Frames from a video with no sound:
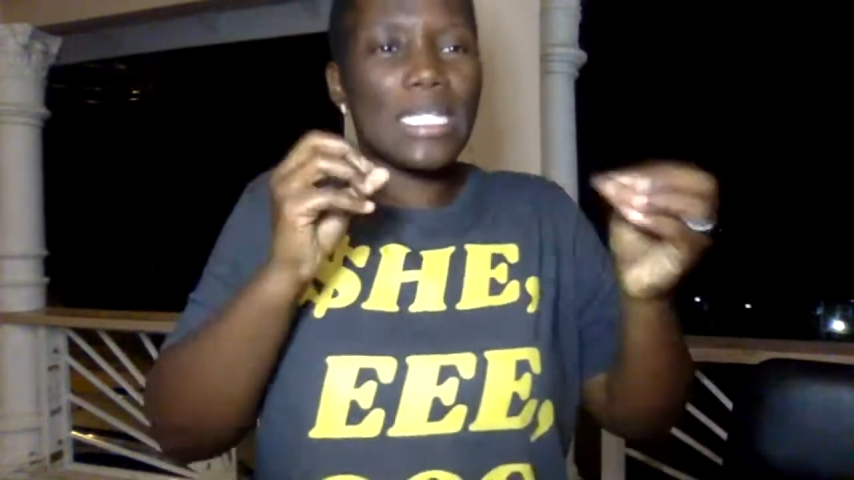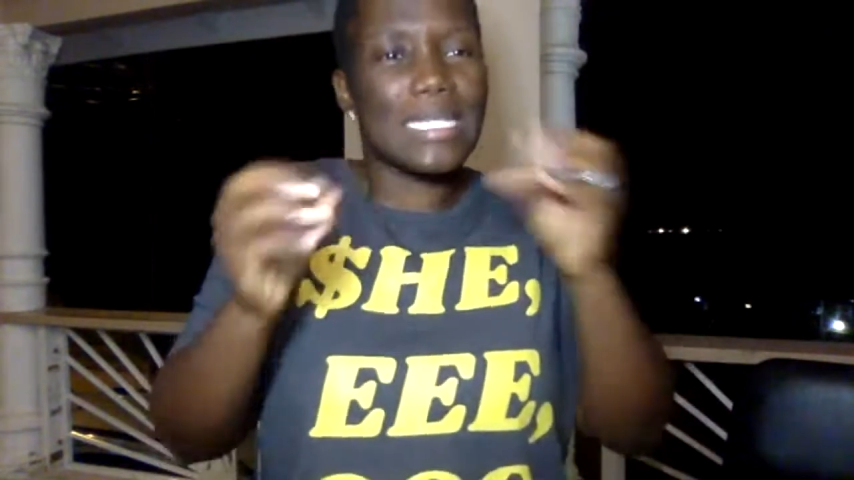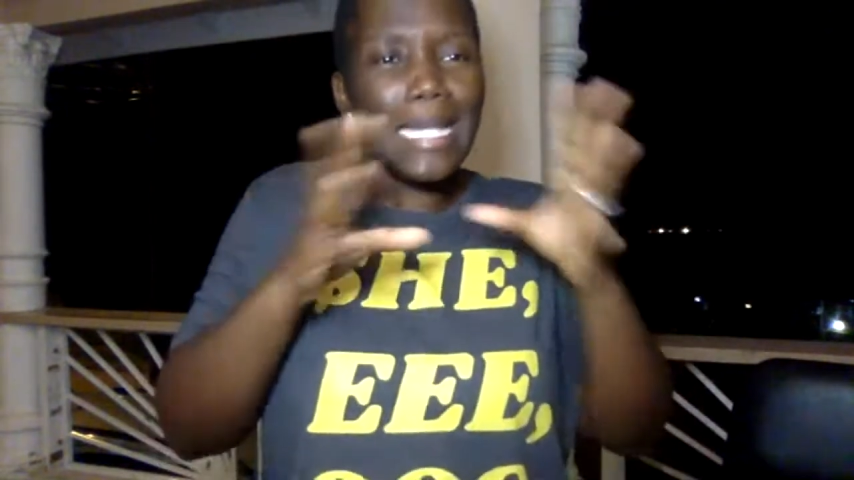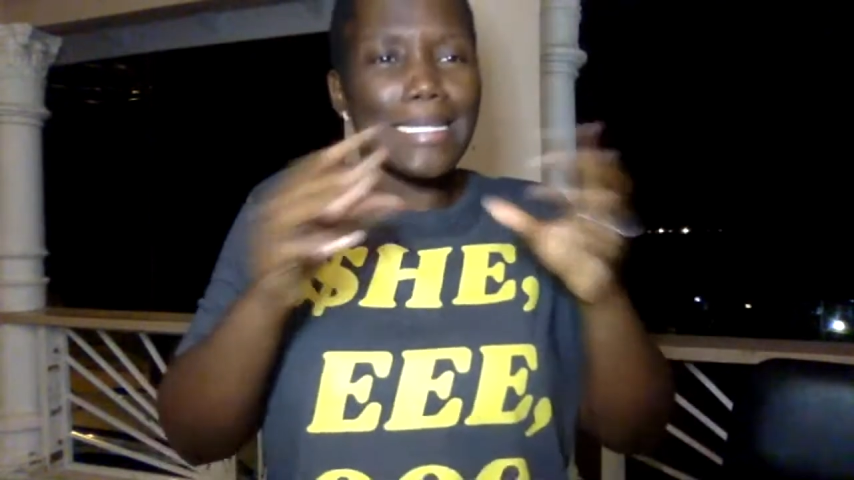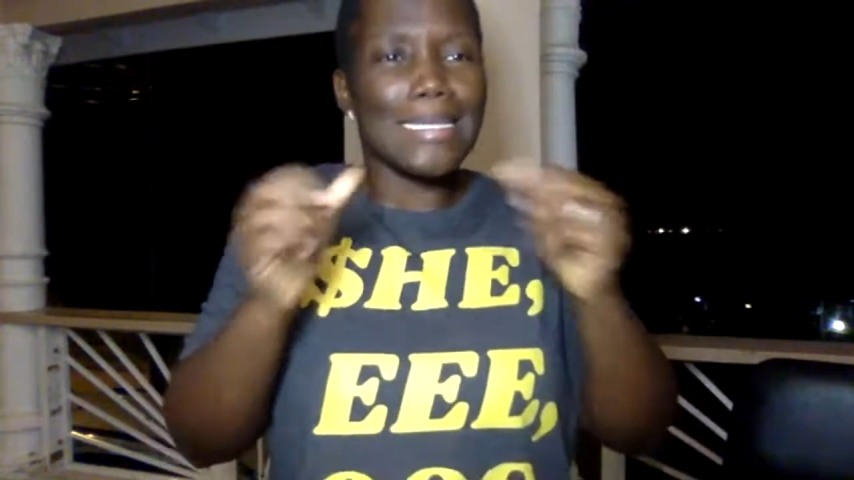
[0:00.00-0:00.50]

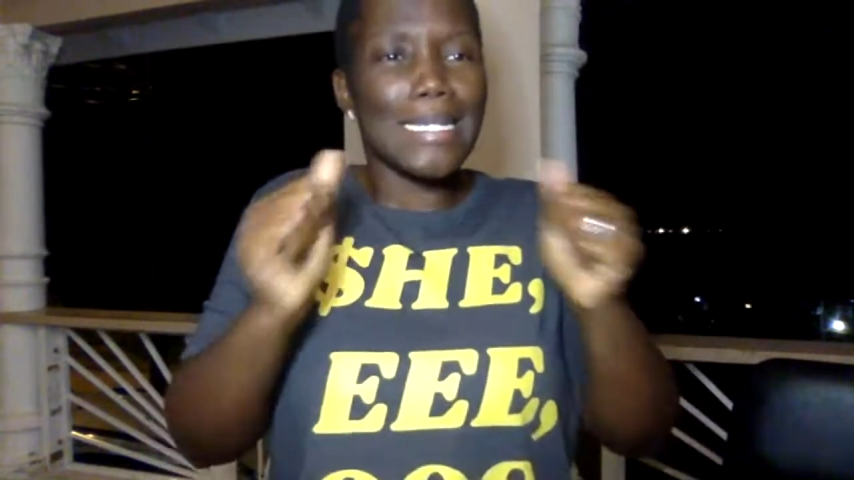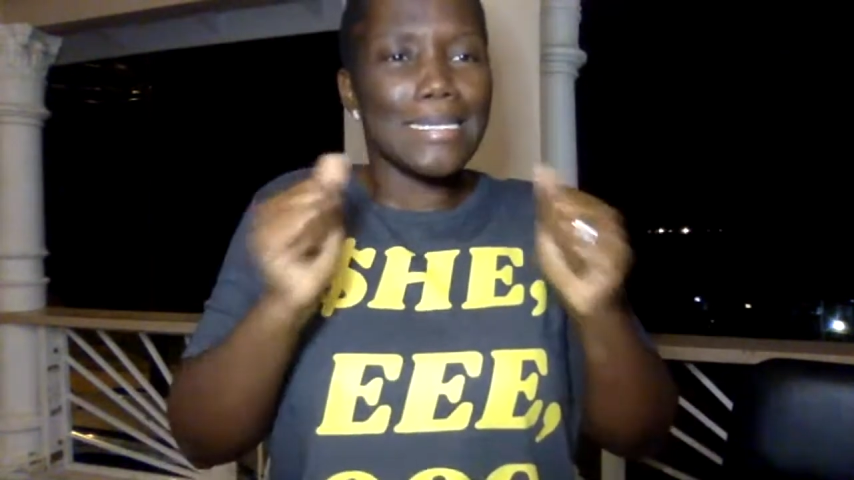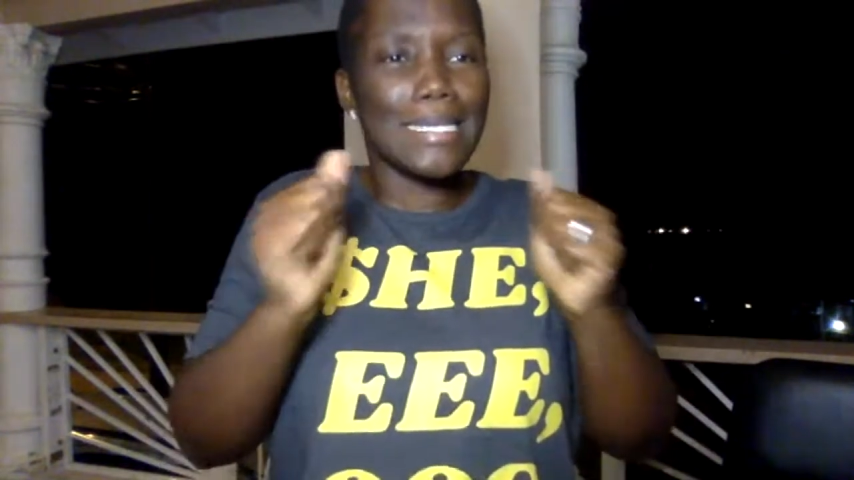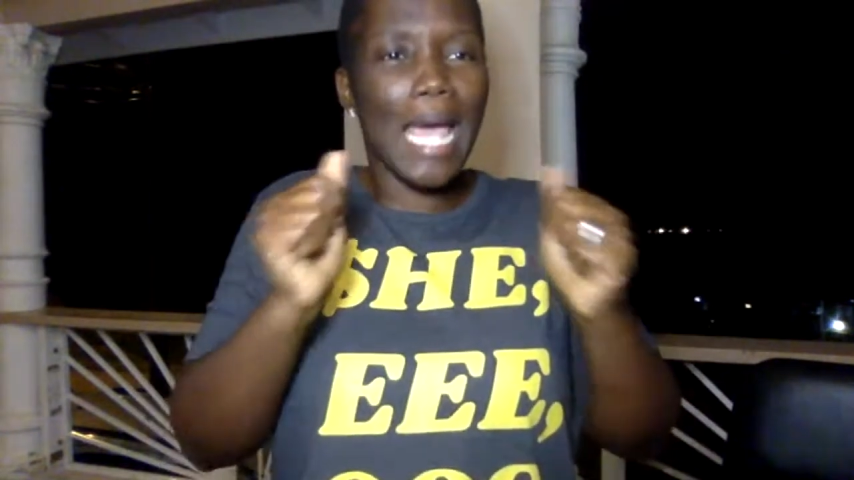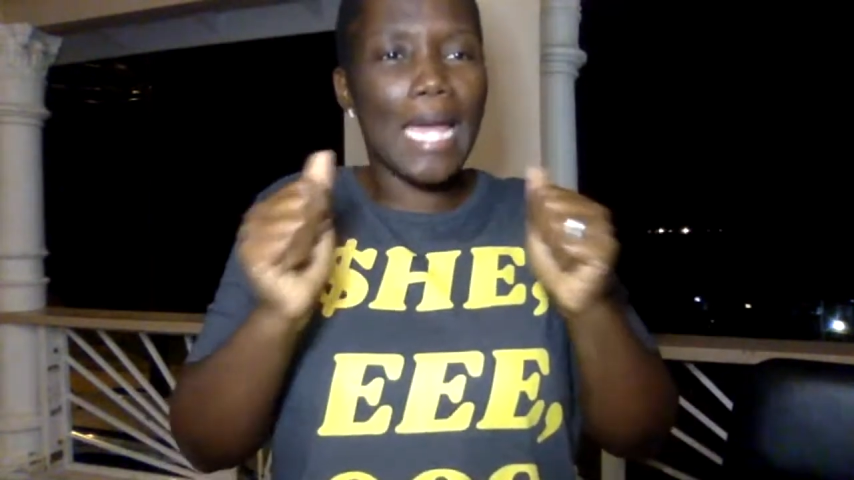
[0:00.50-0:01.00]

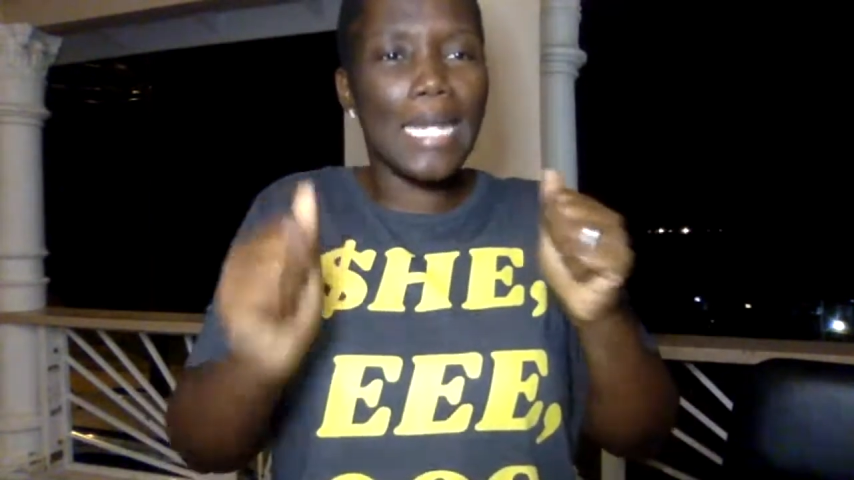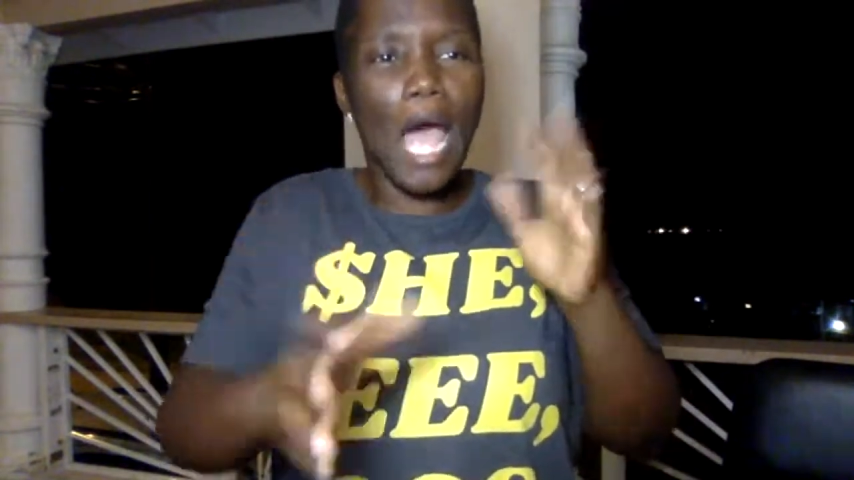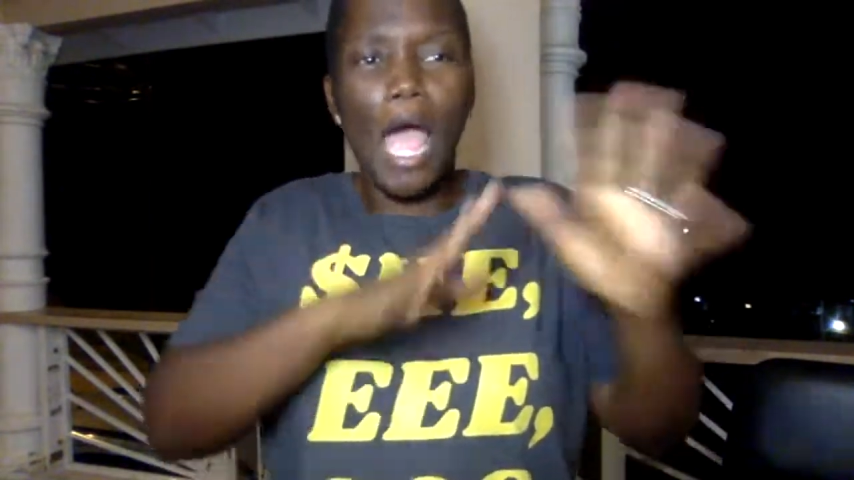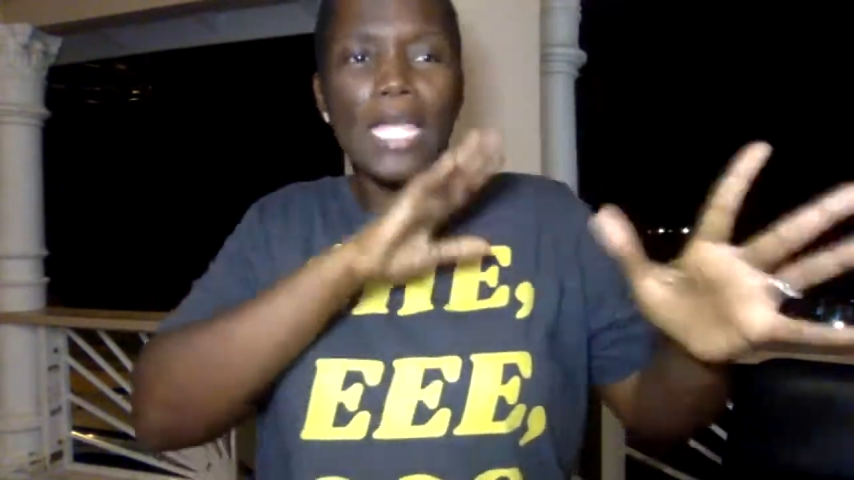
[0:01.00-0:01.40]
sentence kind of.